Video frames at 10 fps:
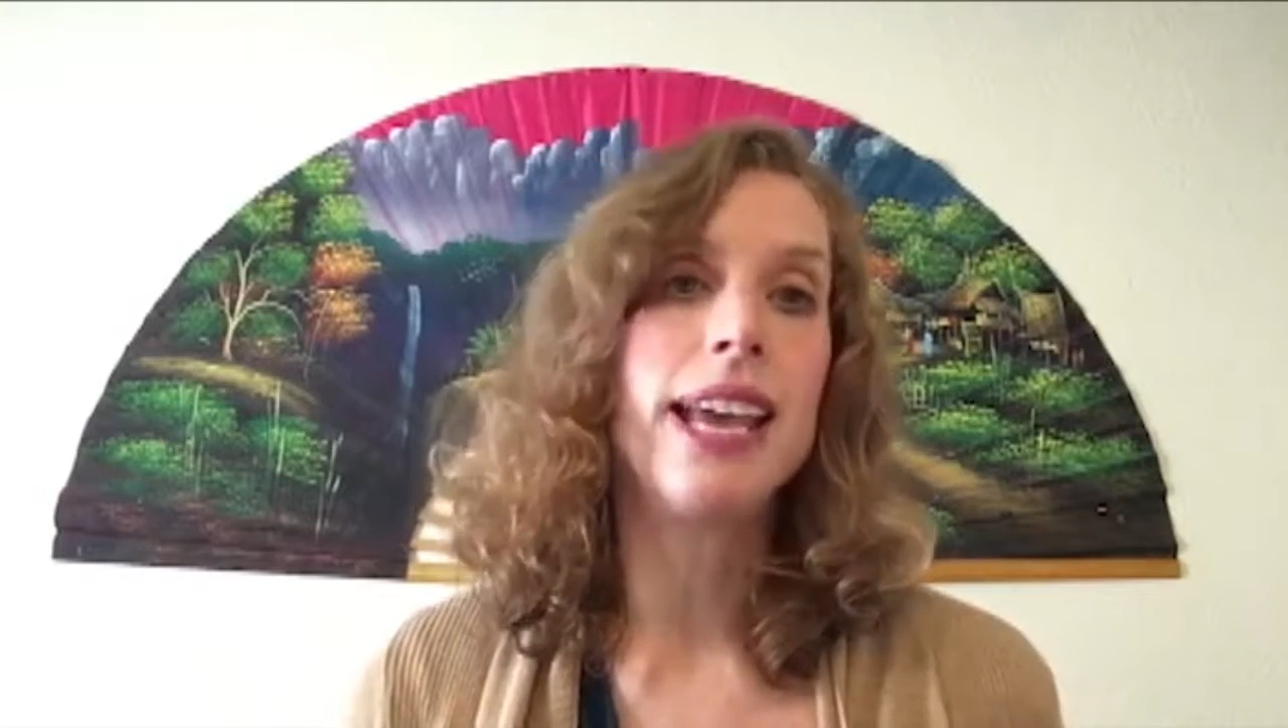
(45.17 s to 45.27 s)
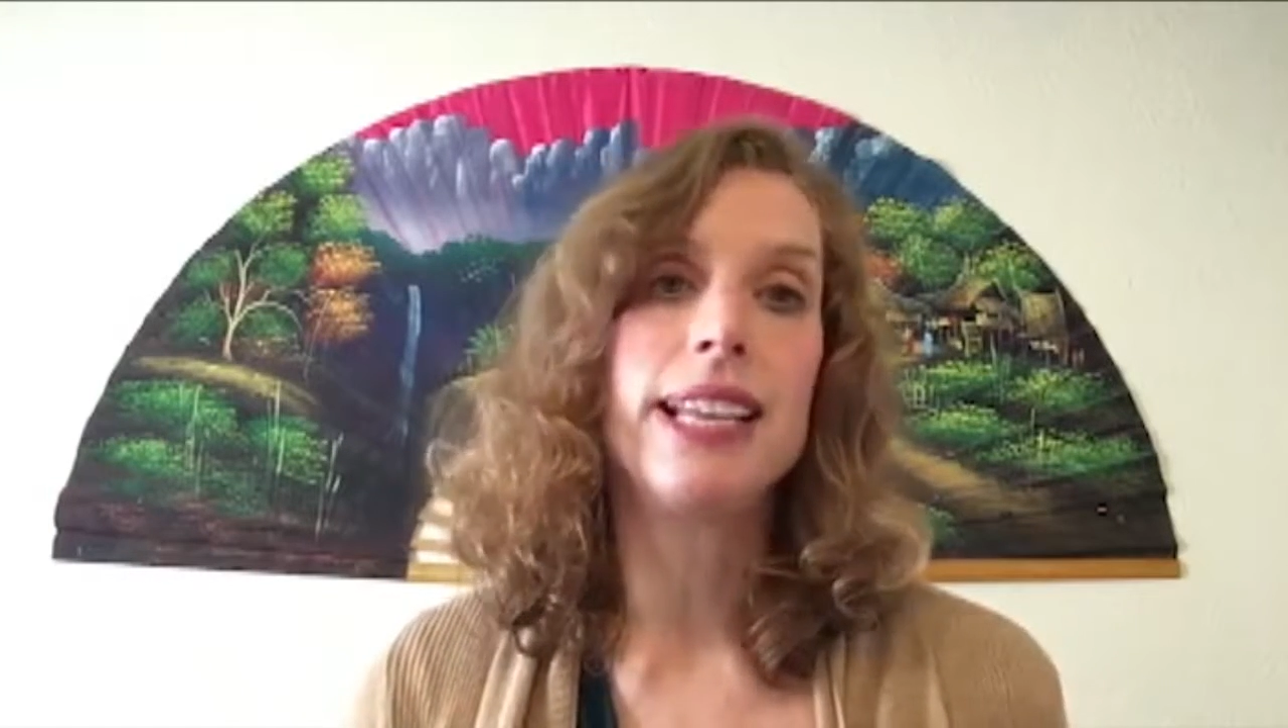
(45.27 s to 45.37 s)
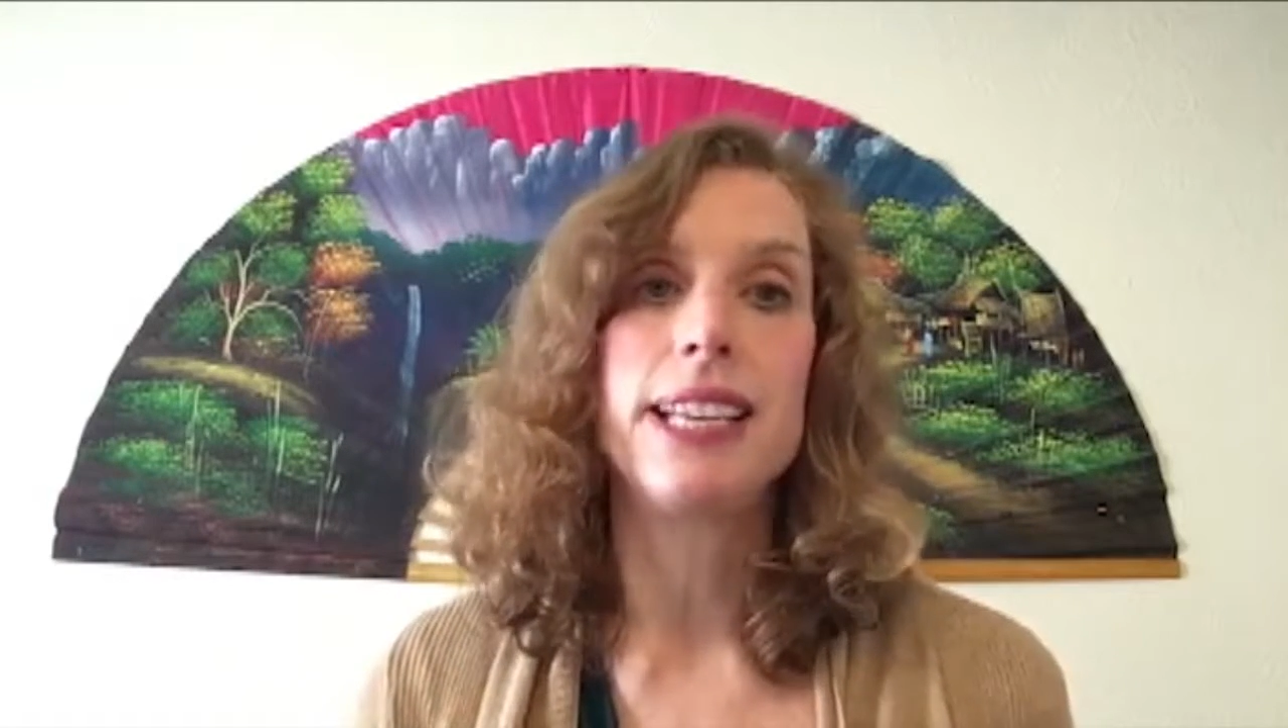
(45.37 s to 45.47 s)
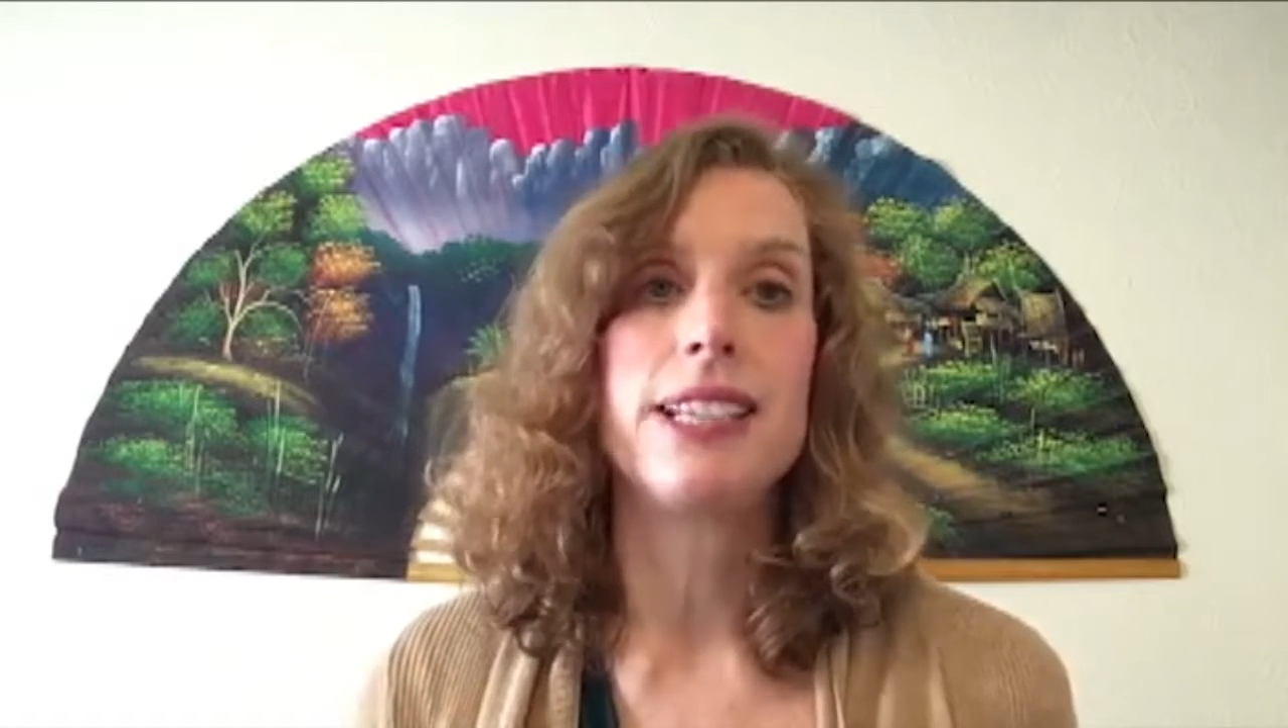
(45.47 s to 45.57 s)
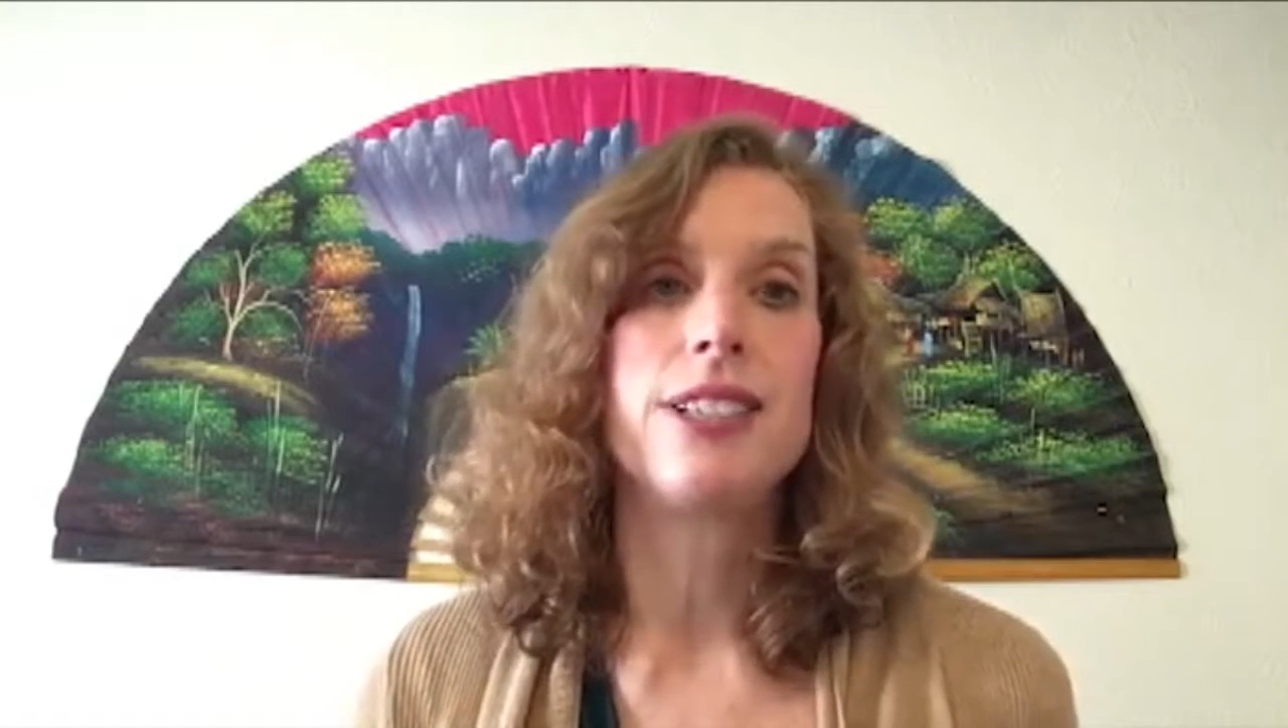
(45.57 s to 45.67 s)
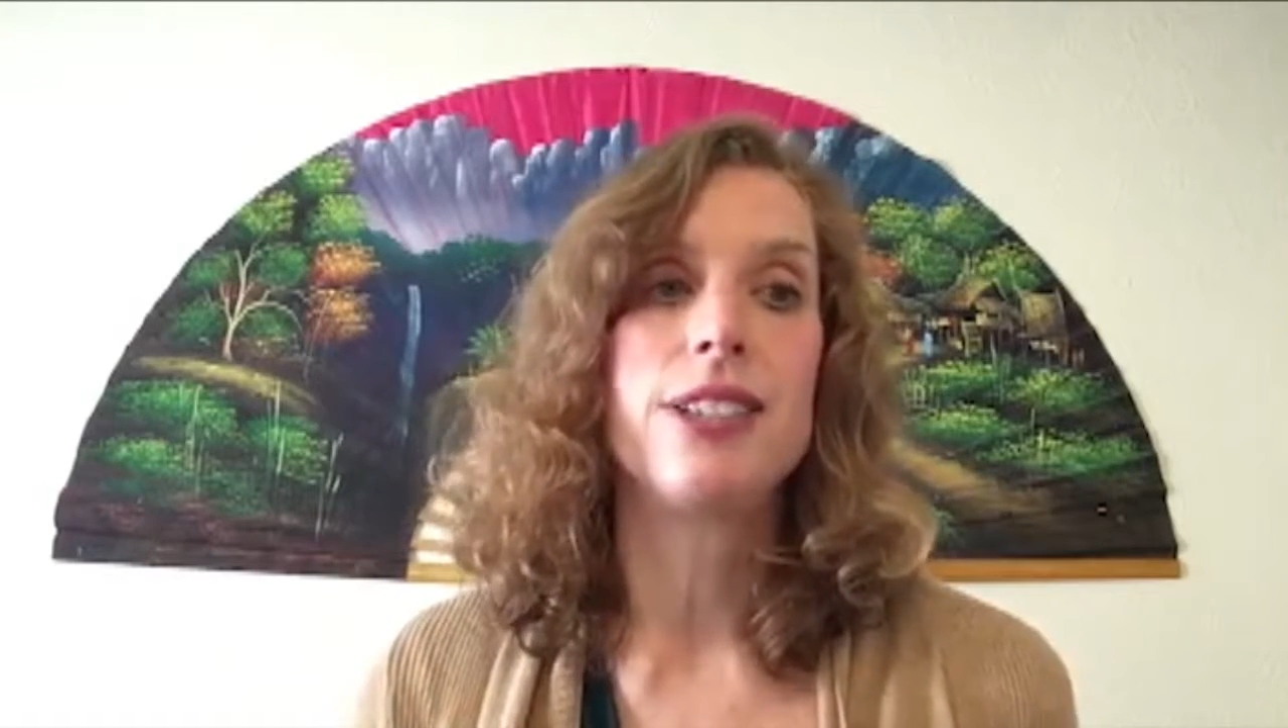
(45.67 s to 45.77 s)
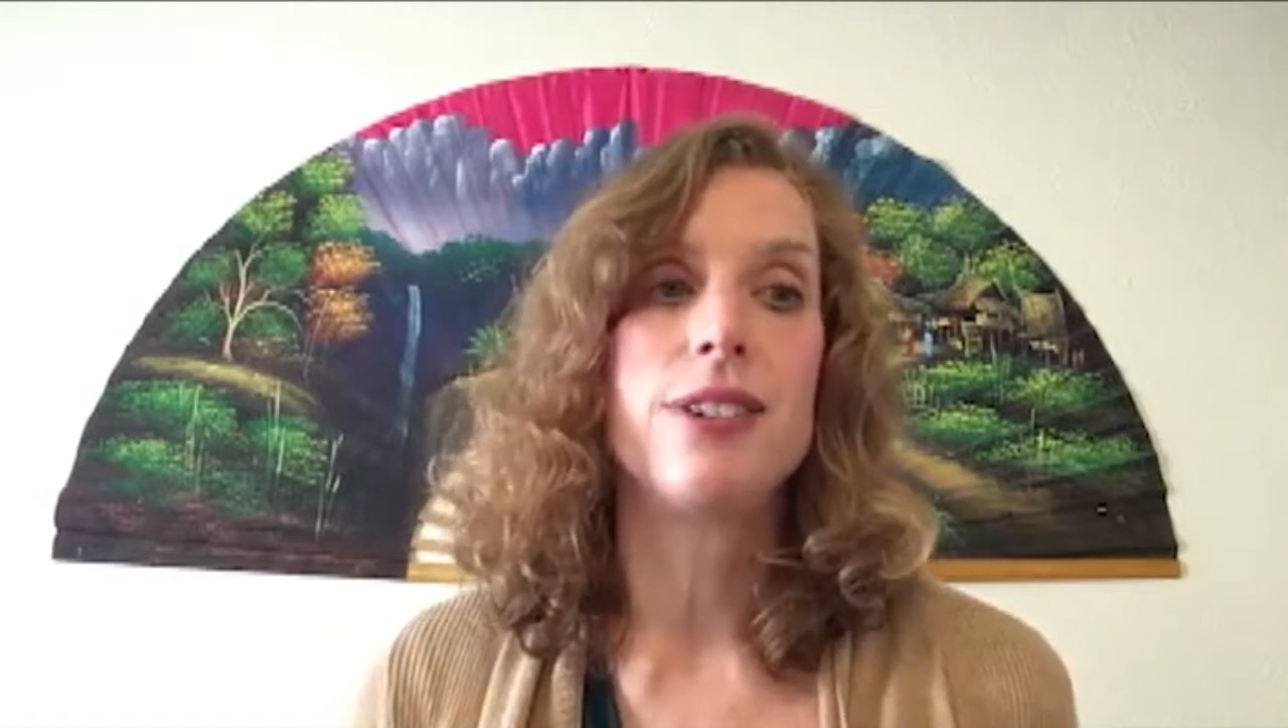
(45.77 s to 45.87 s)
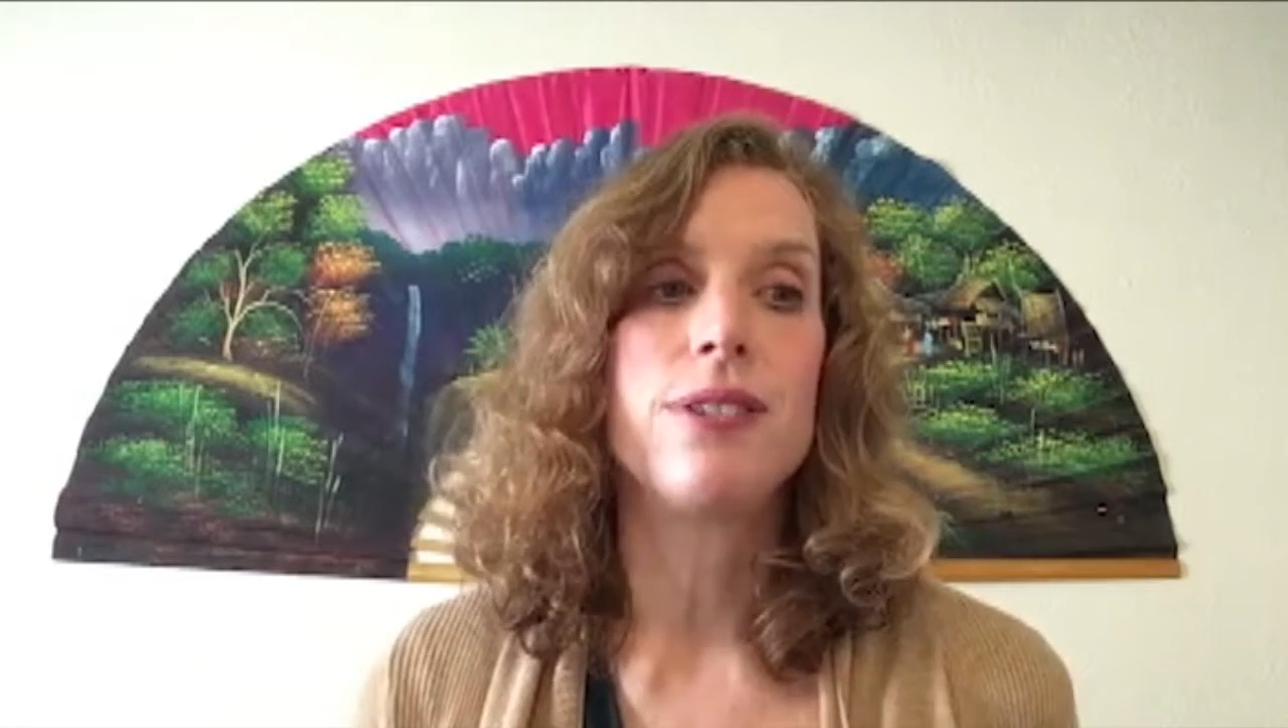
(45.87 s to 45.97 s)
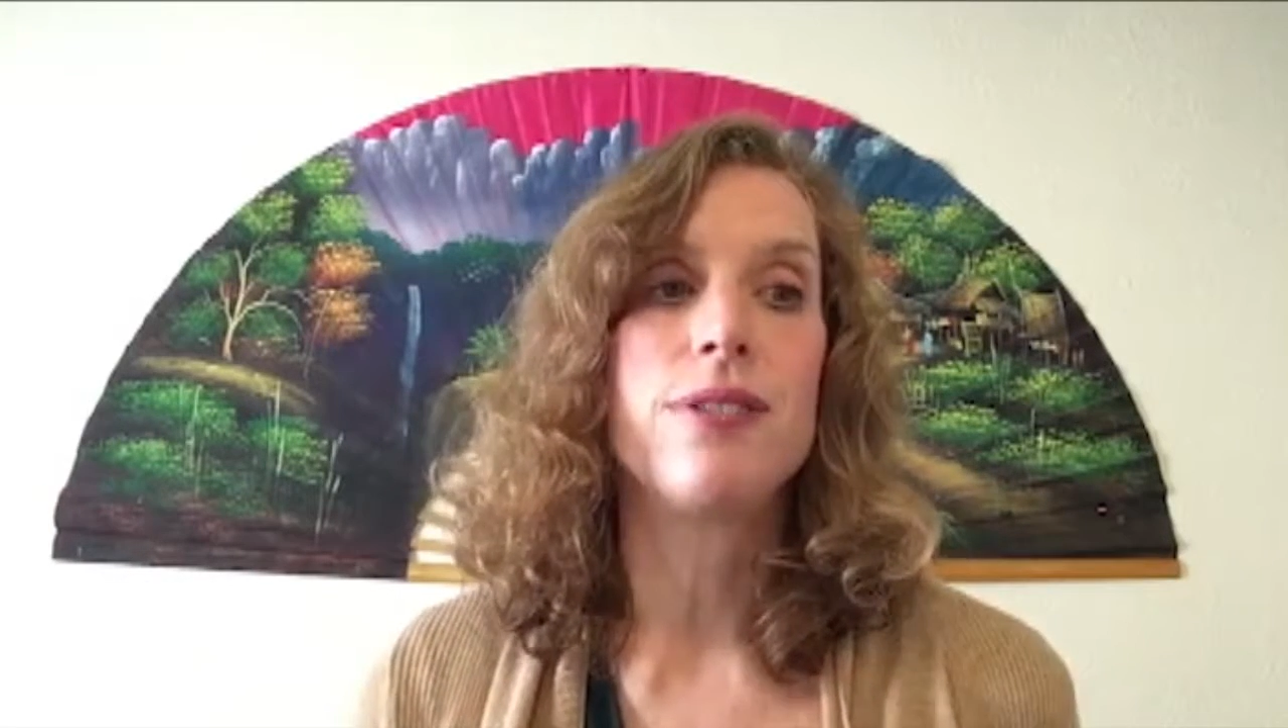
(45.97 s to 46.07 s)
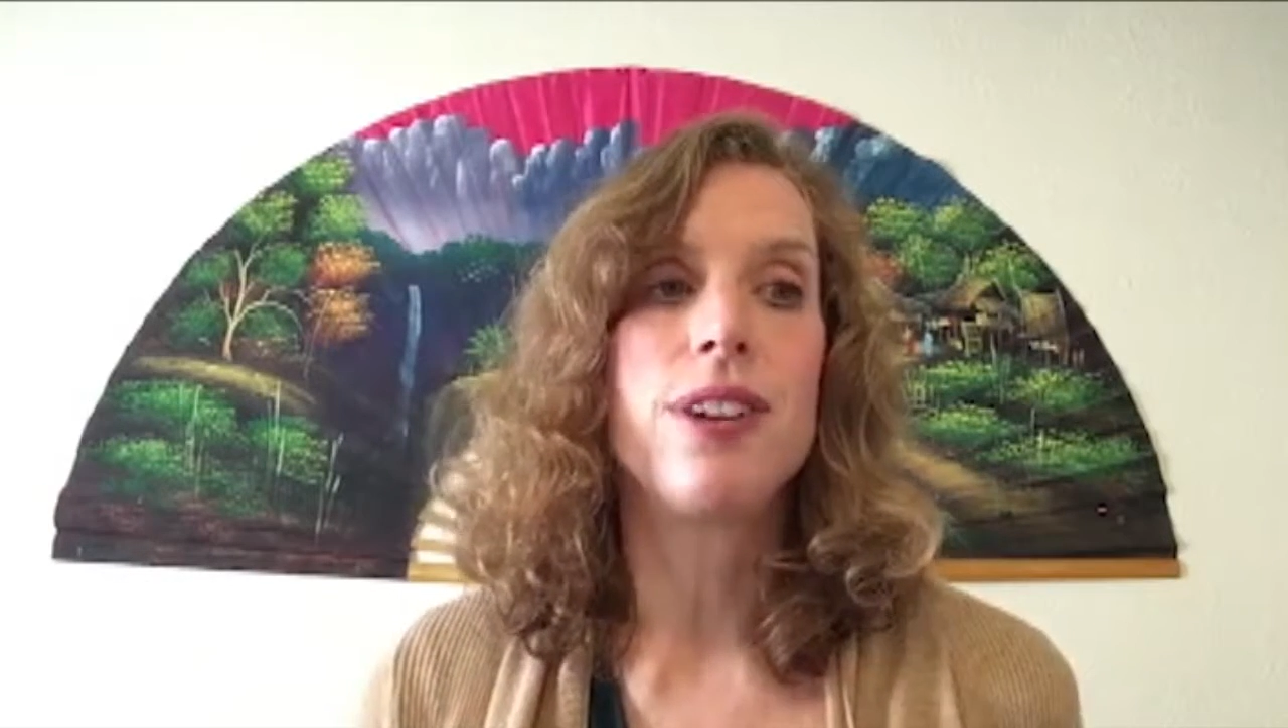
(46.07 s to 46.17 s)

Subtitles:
any issue